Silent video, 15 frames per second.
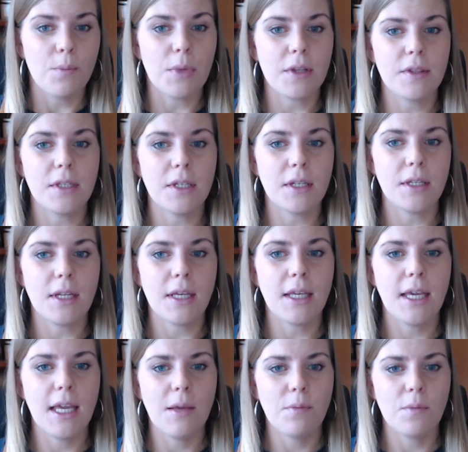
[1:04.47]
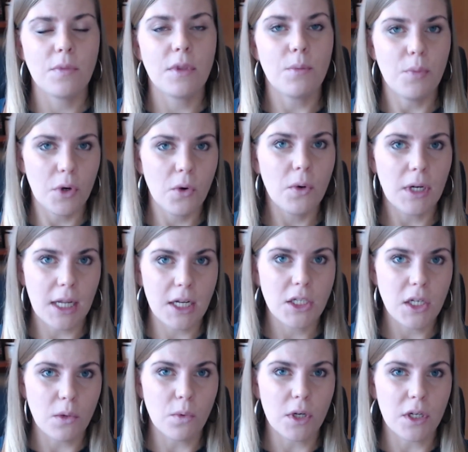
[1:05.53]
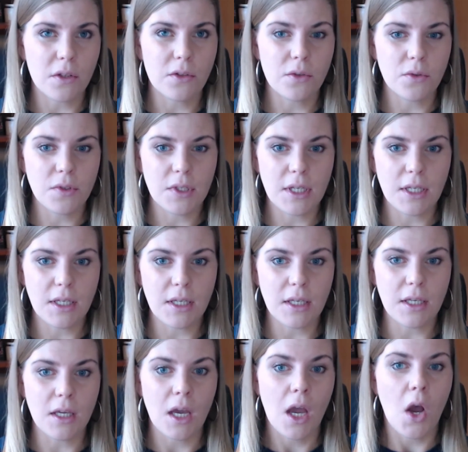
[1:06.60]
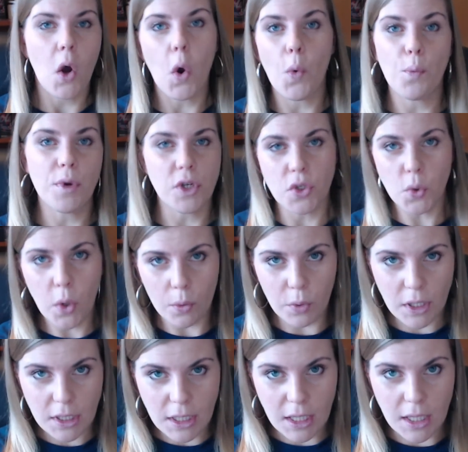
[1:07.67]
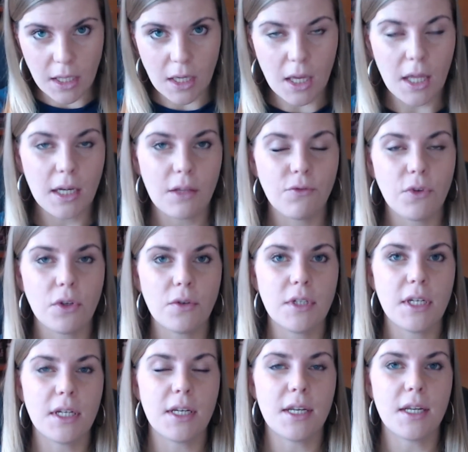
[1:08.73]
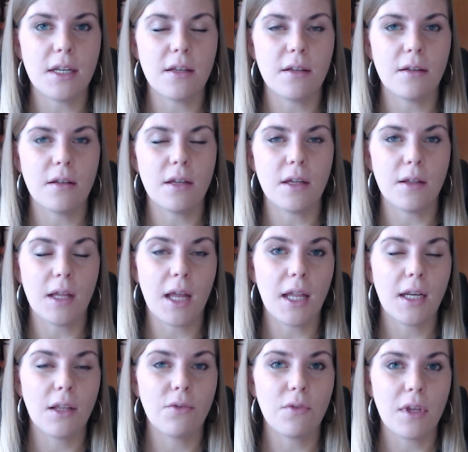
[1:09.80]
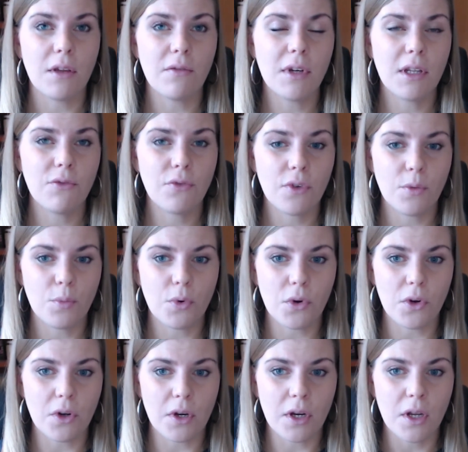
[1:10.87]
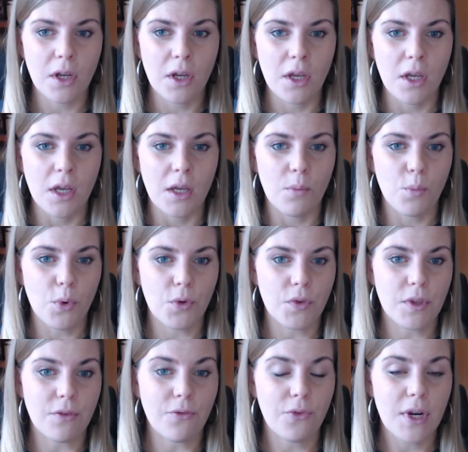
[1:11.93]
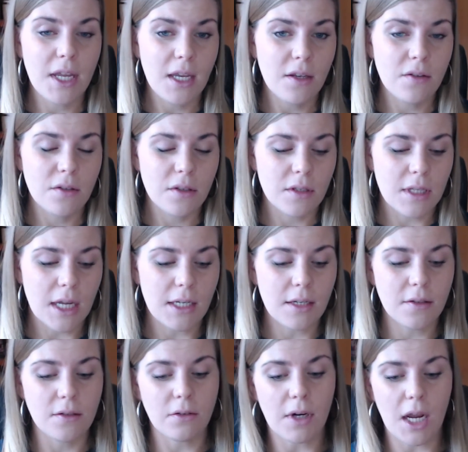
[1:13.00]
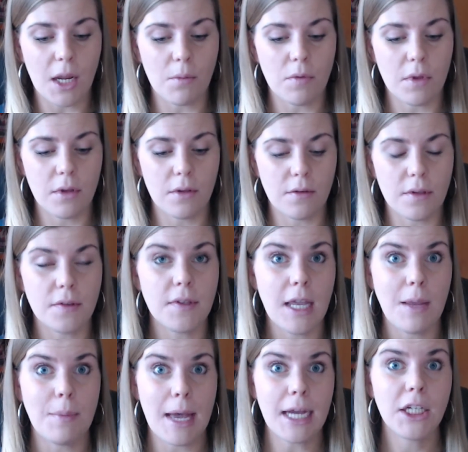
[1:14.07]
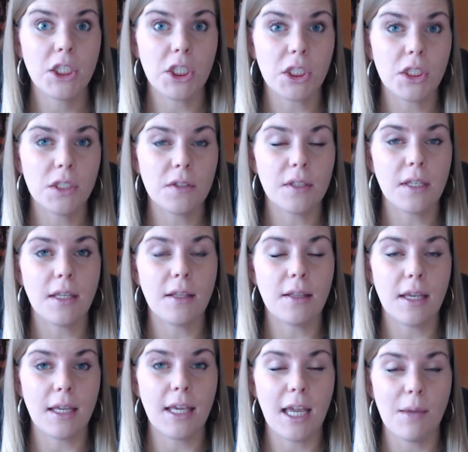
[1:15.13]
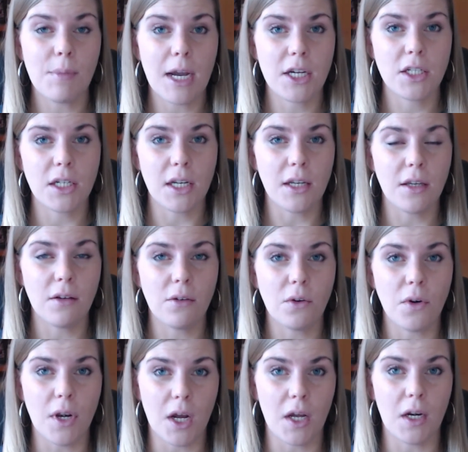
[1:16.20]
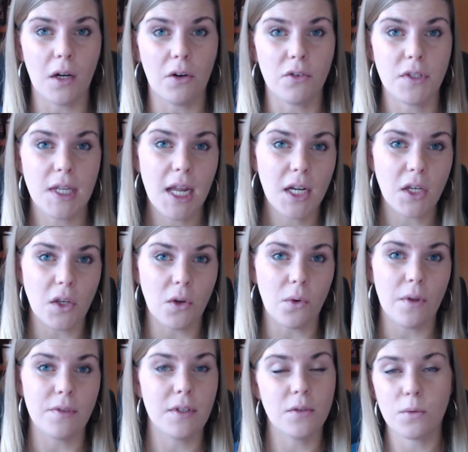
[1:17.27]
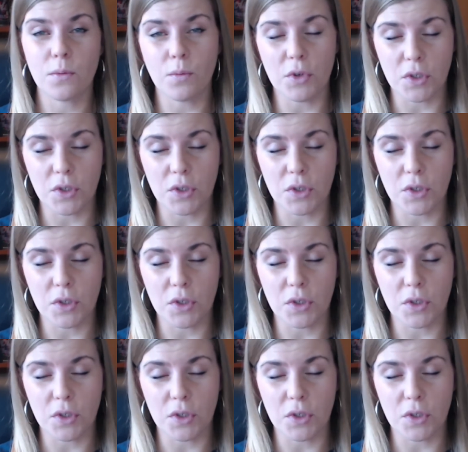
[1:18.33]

But the program actually wanted to see open door with key, and if you did, even if you put the phrase that described the same action, the game actually could not understand you, and this